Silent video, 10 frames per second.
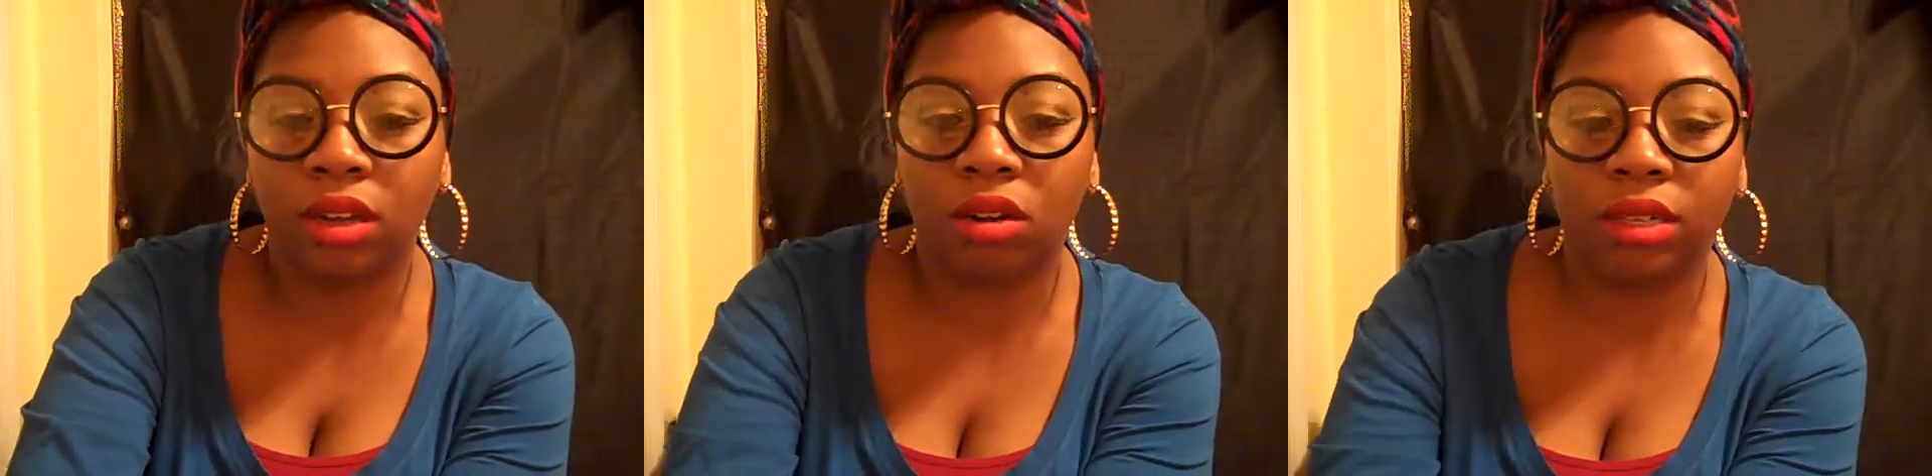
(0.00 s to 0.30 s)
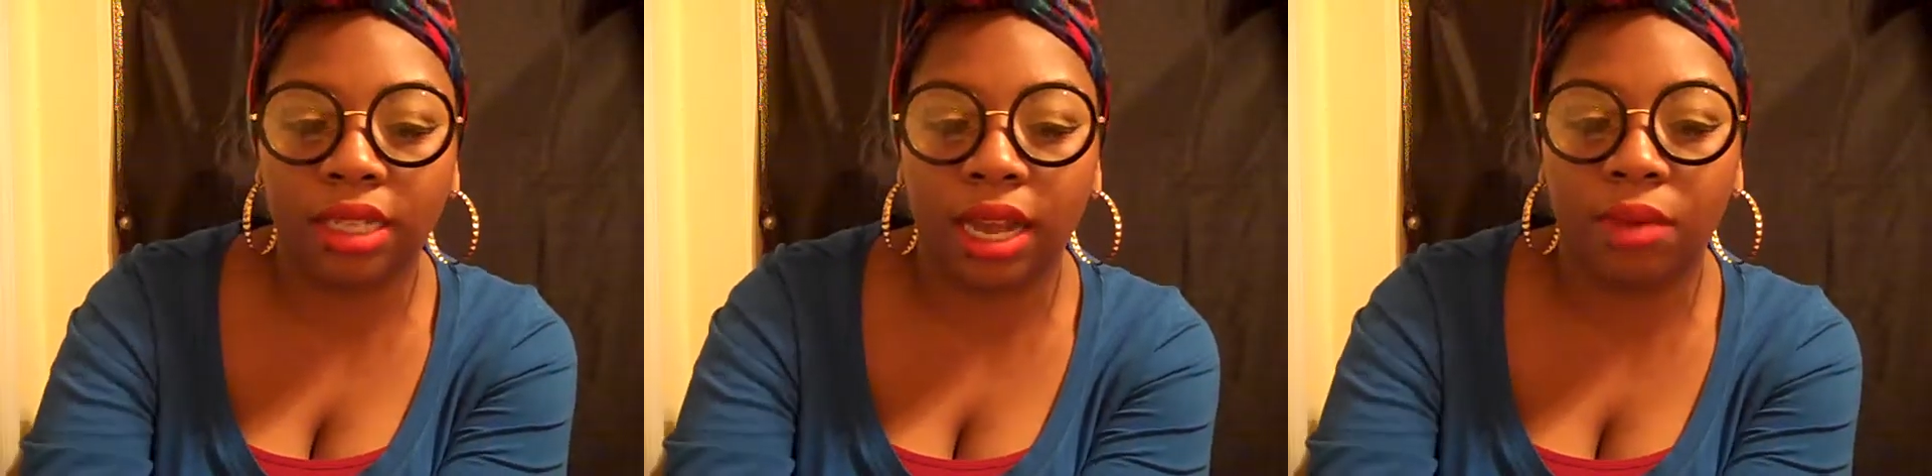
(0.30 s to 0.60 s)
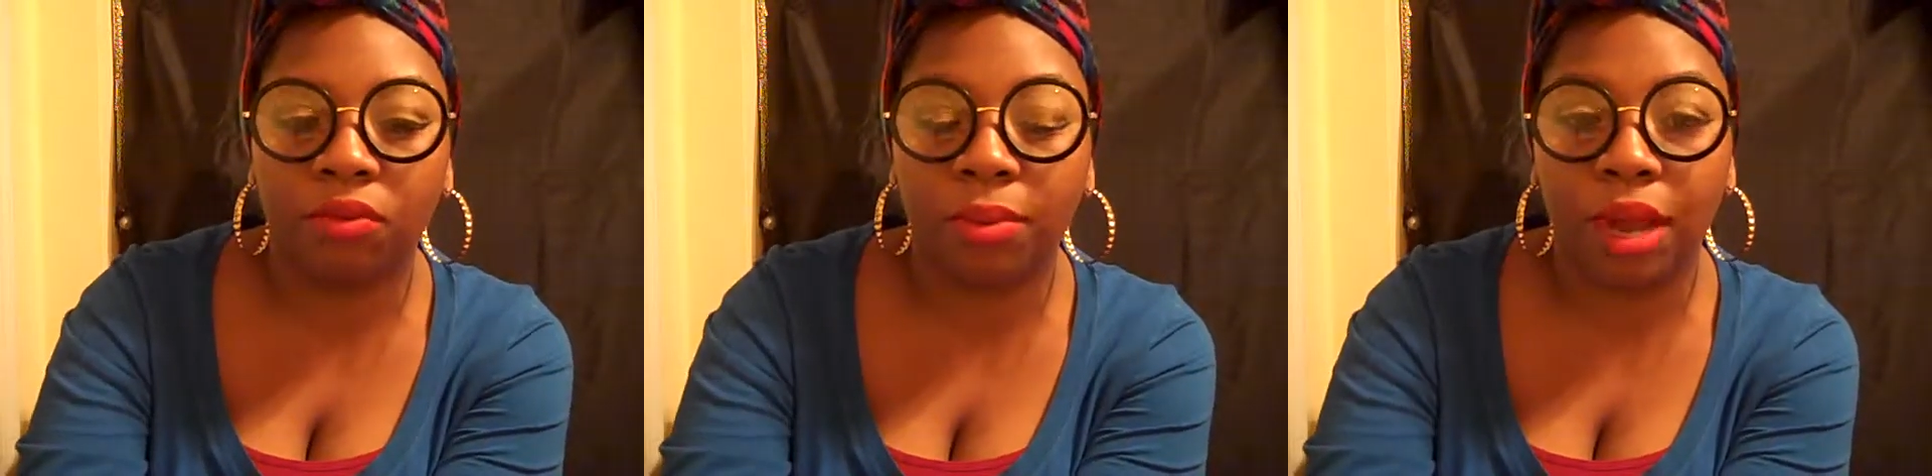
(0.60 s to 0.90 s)
on
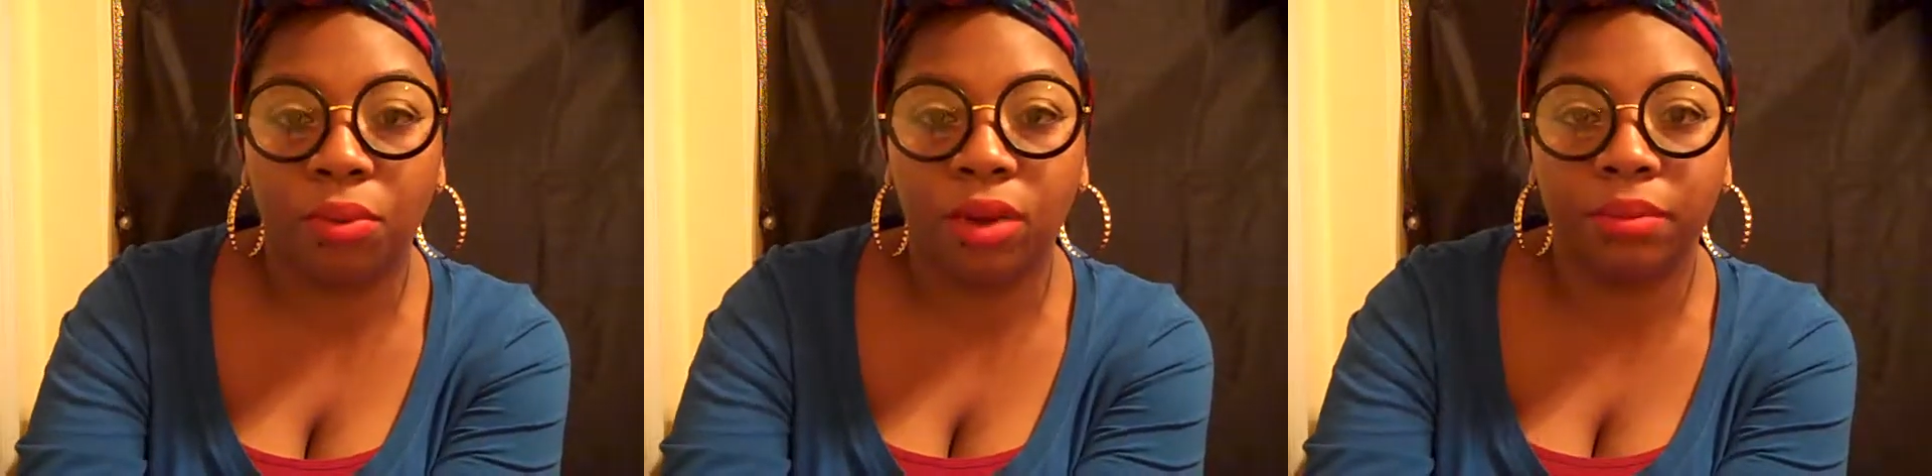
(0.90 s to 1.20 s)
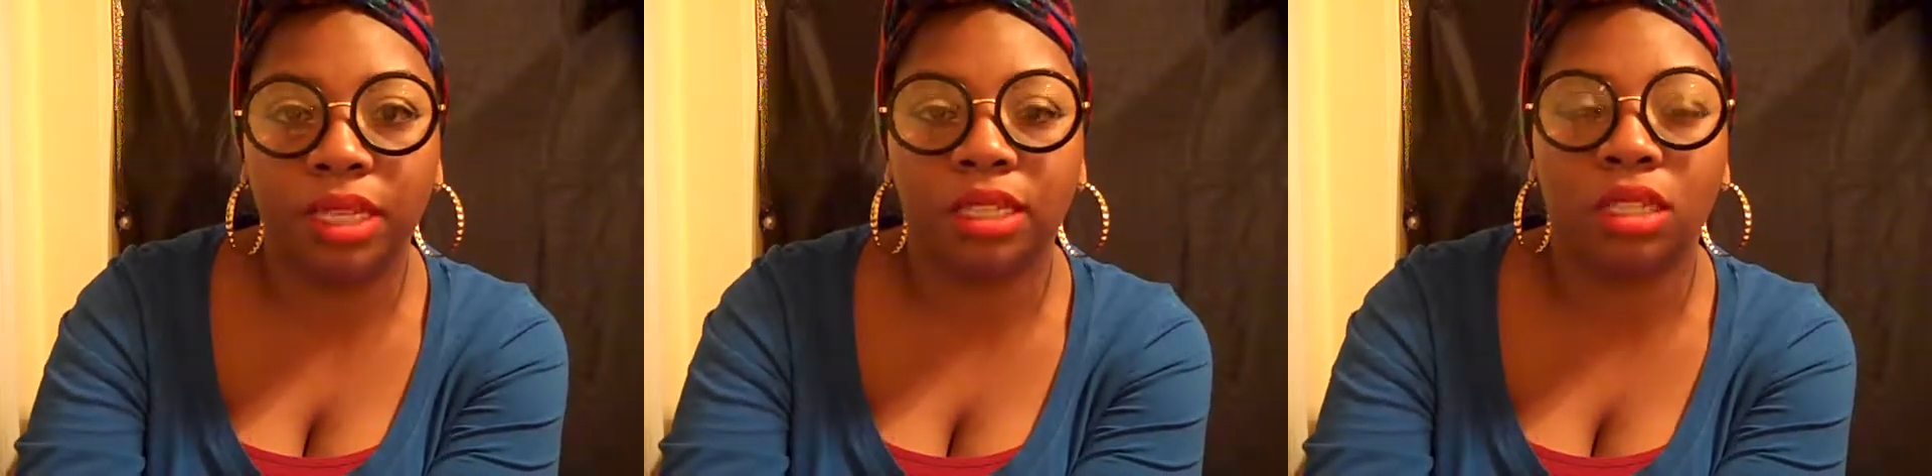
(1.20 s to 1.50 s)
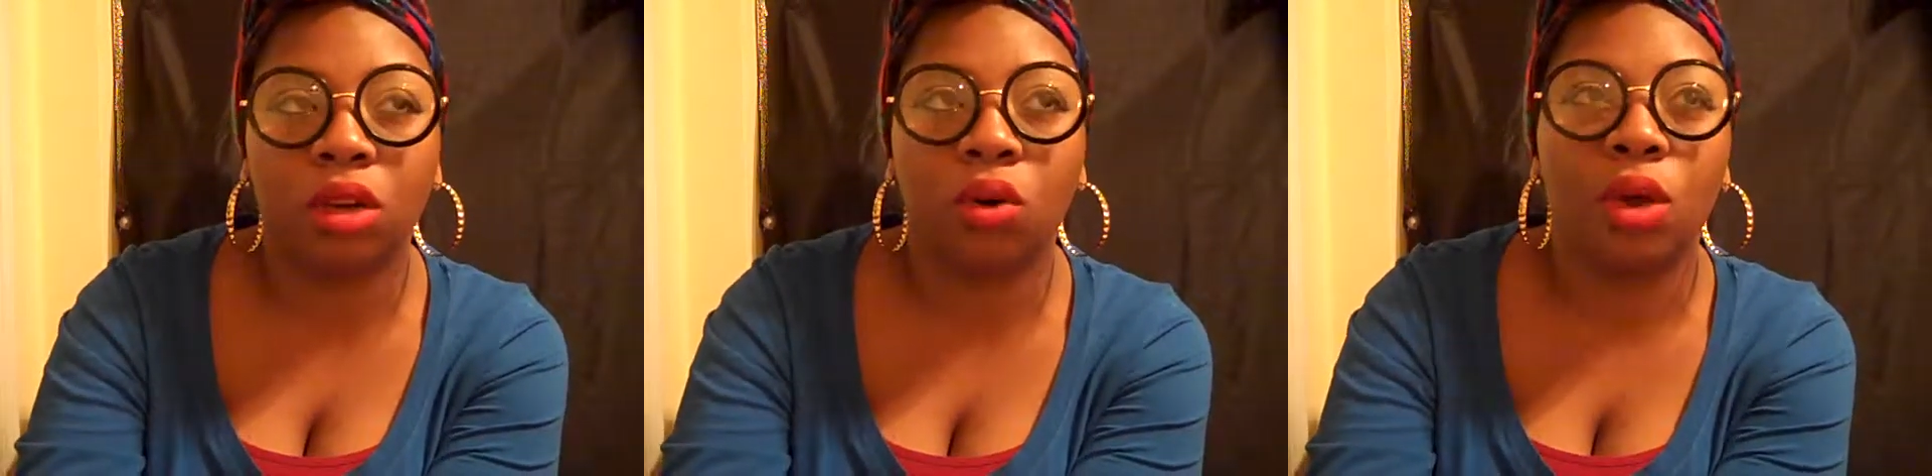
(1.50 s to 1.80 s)
time for my appointment.
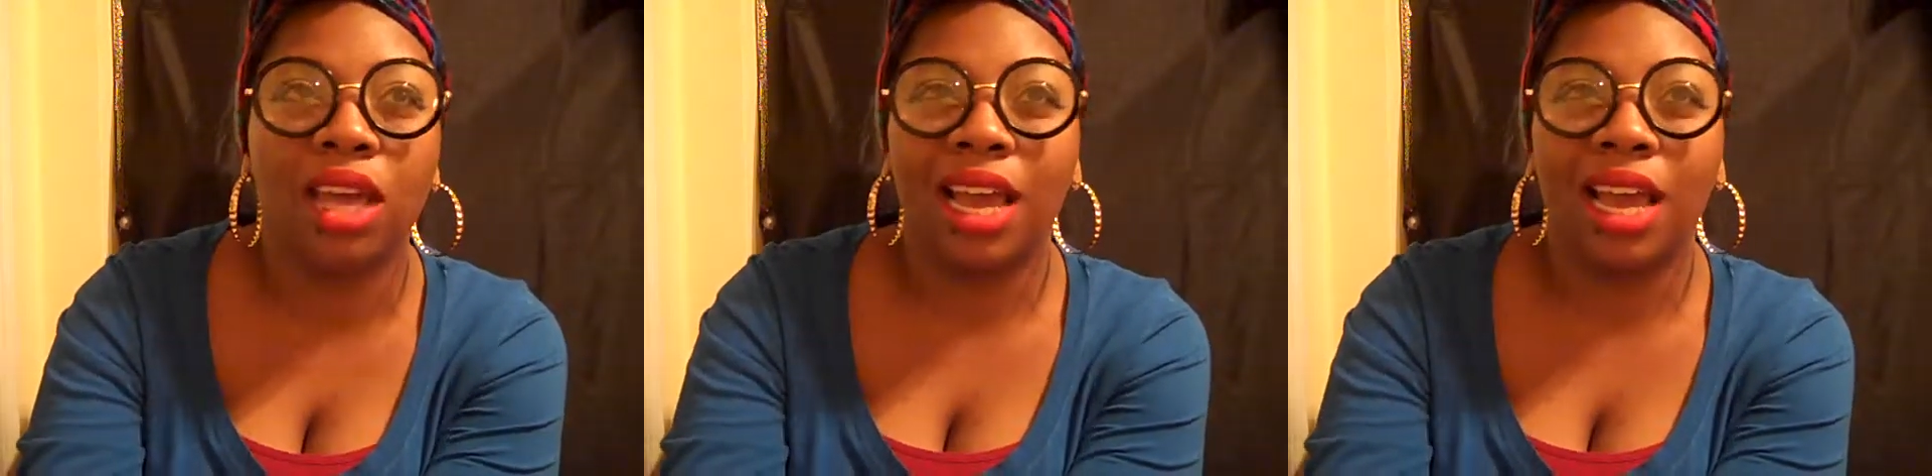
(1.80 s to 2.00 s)
So